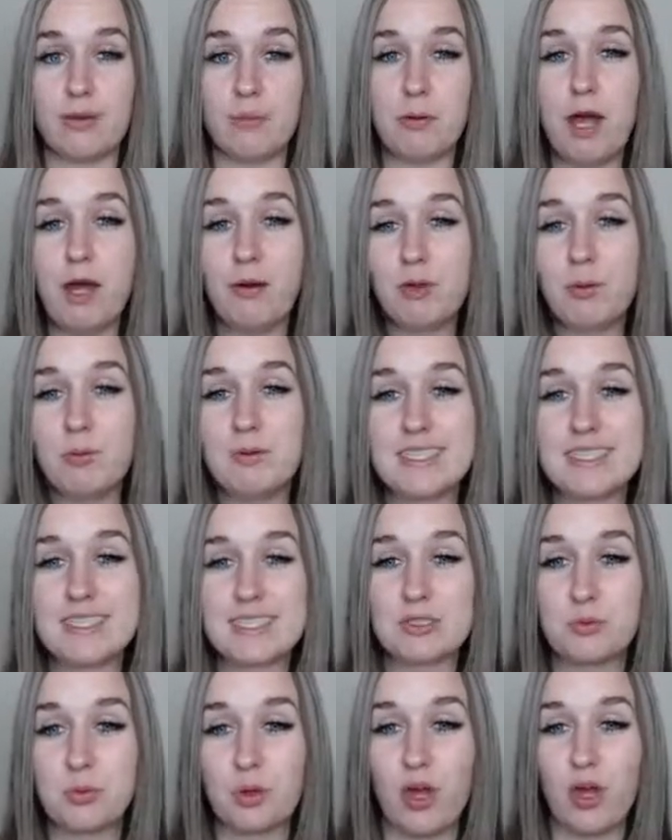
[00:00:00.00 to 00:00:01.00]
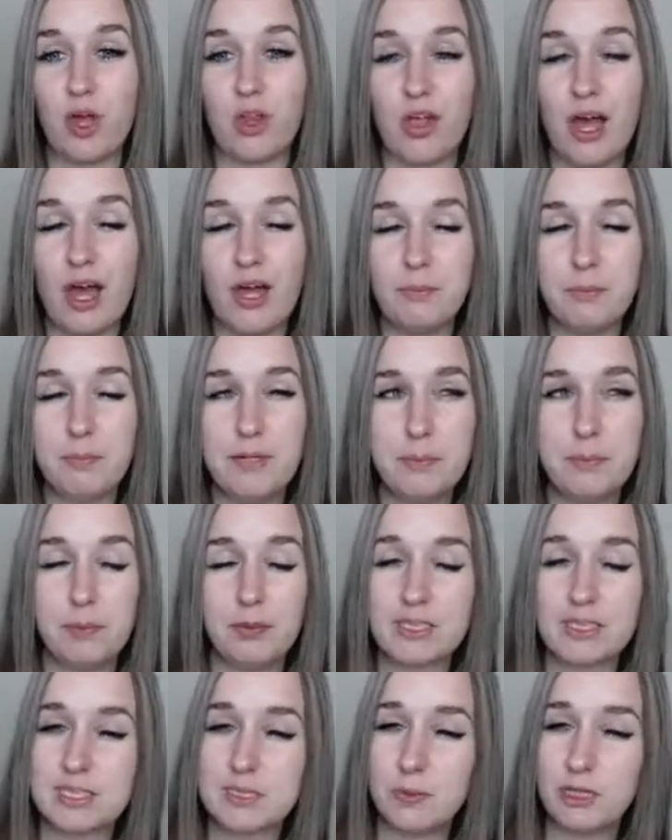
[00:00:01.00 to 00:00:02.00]
problem is a lot of people,
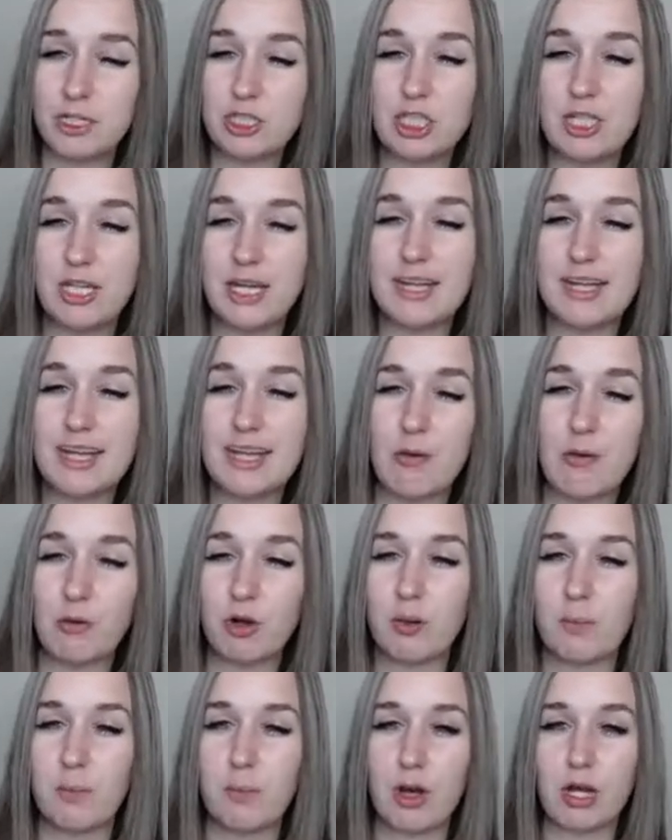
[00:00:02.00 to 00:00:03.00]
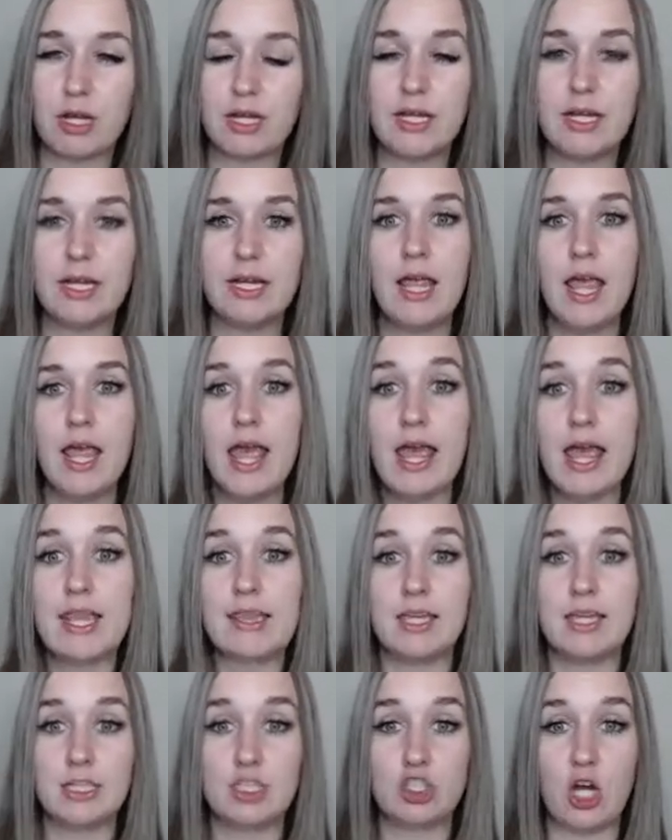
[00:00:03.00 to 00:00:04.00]
especially in network marketing,
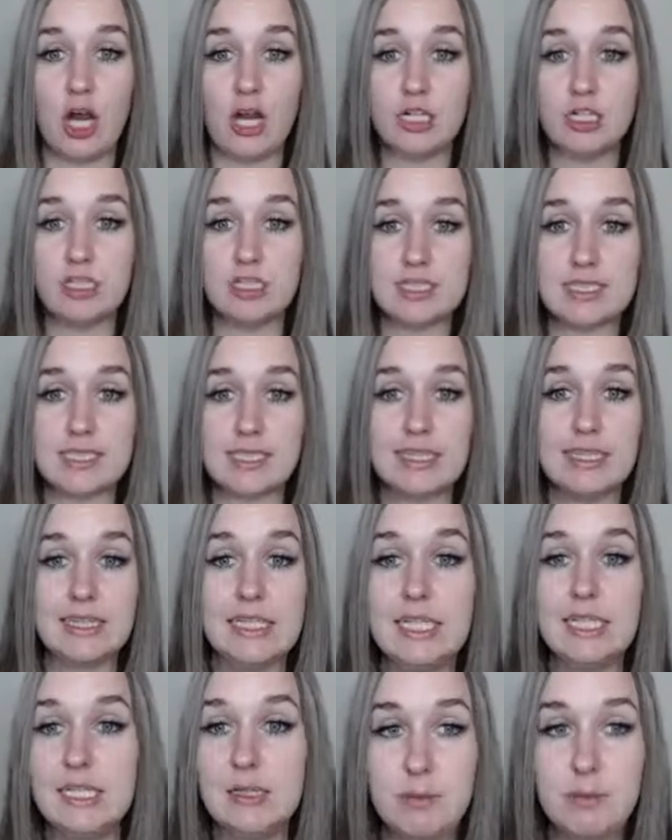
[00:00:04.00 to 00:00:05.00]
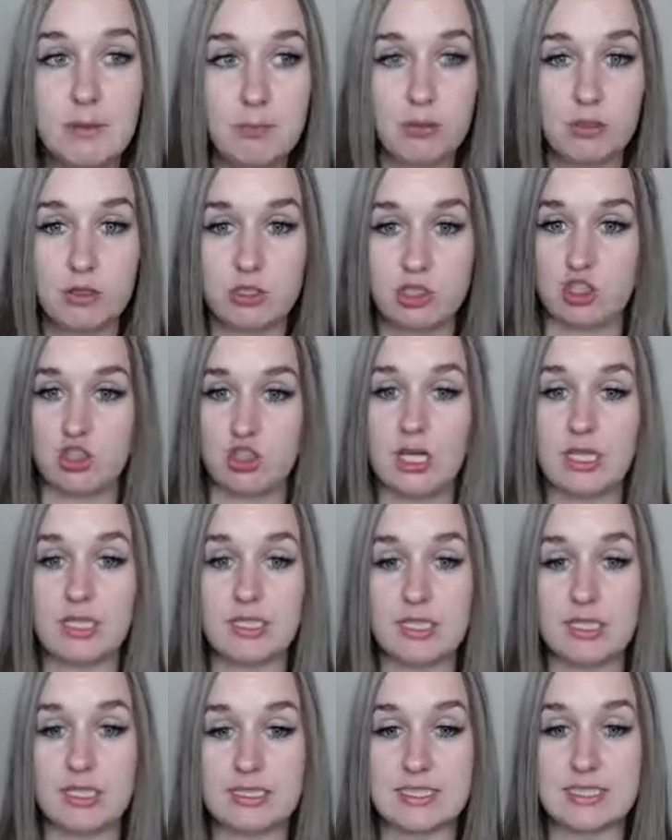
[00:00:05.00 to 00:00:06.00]
they try to just lead people straight
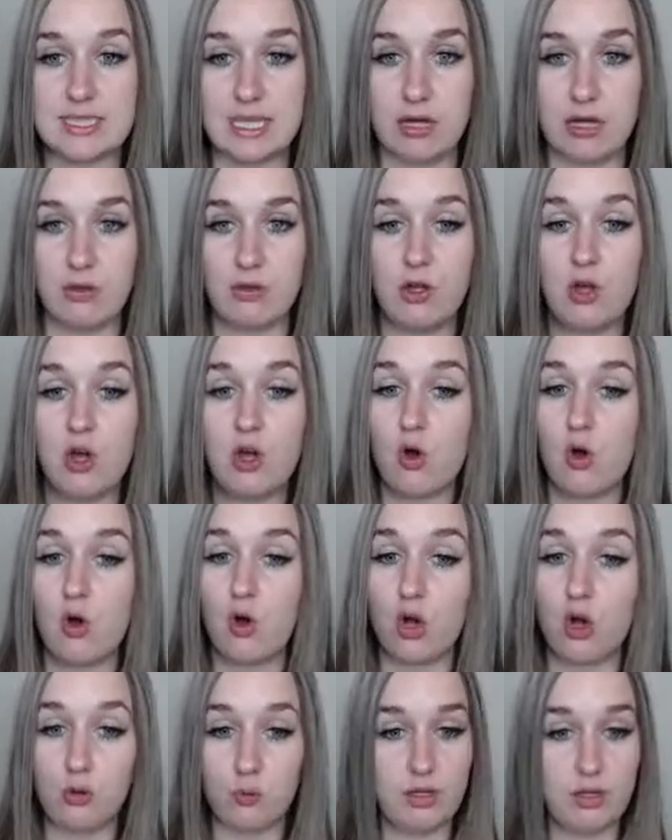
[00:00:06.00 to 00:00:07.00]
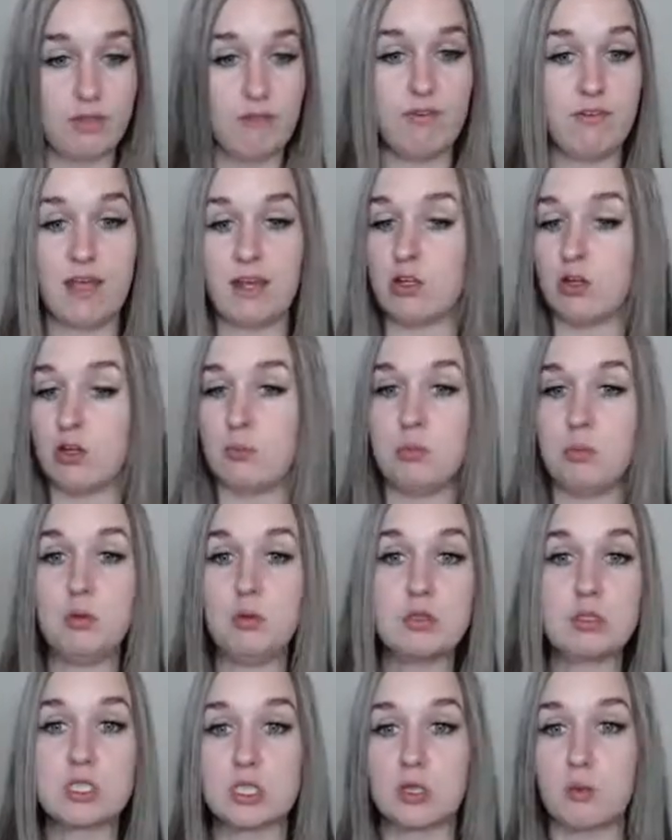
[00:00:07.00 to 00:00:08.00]
to the sell, or with vendor
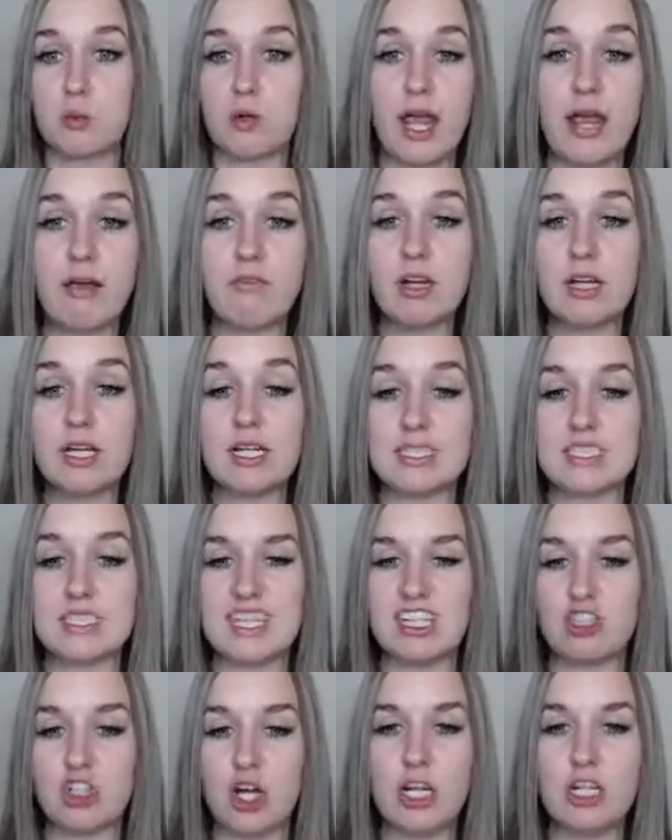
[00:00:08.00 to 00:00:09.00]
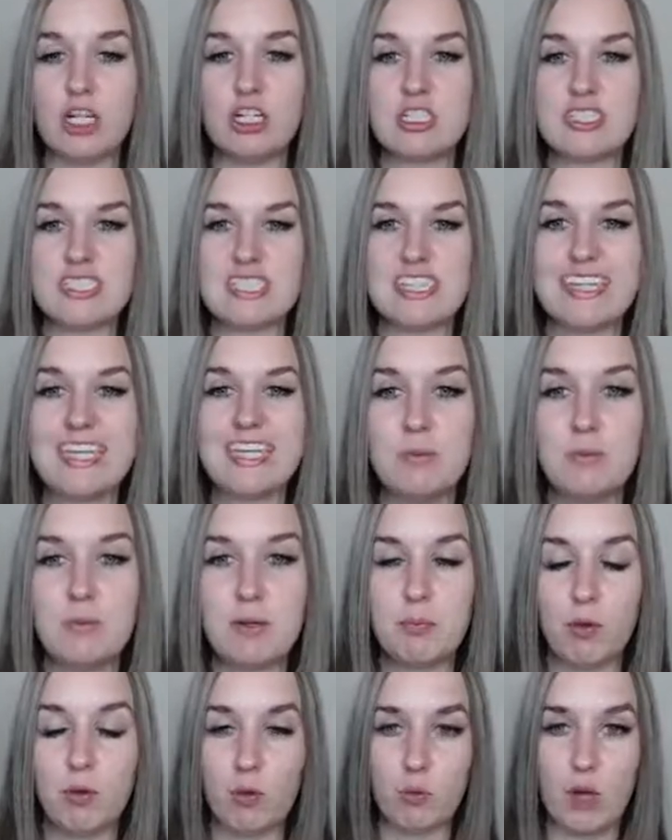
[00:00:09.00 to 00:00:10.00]
boosts or whatever it is. They try to just lead
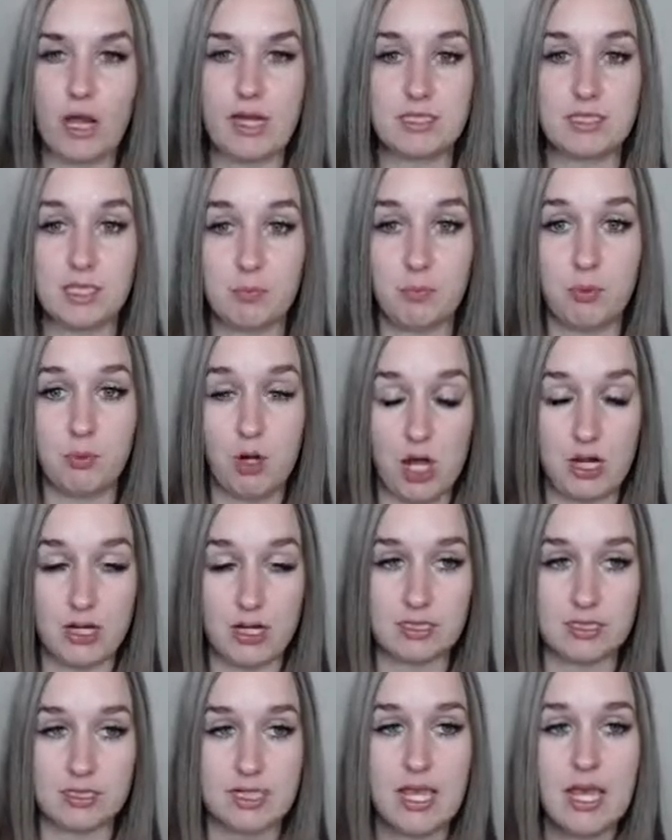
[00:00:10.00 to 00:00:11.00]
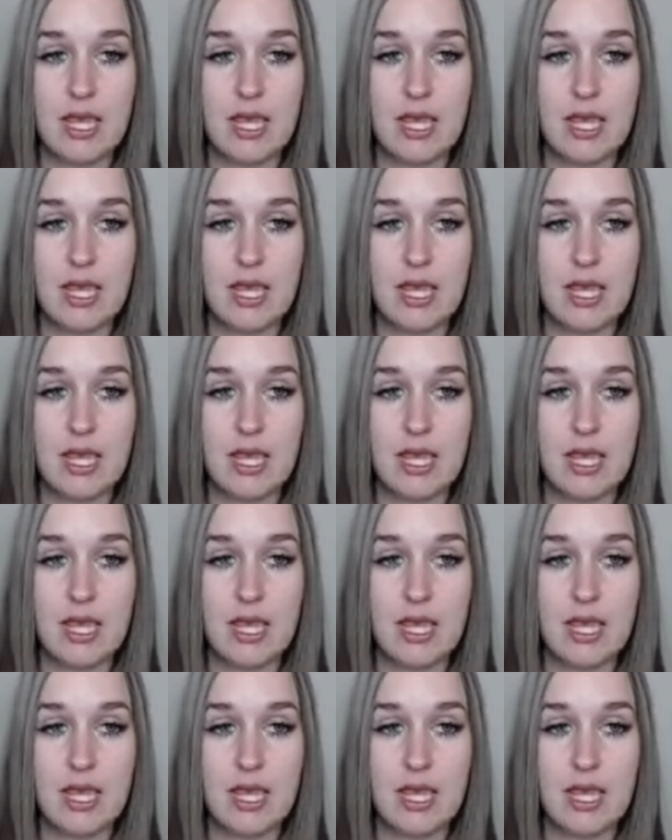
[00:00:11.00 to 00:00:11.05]
people right to the product.